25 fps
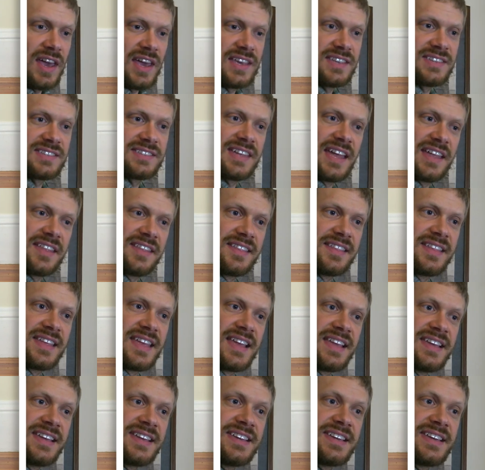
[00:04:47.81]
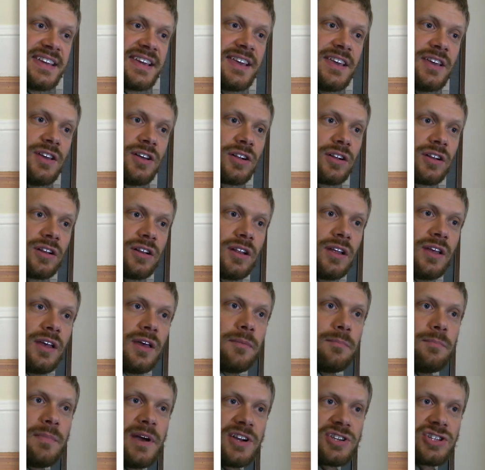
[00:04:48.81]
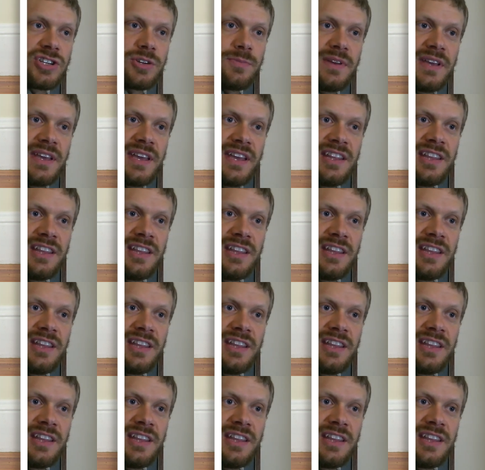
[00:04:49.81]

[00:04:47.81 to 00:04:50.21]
is that the heel measurement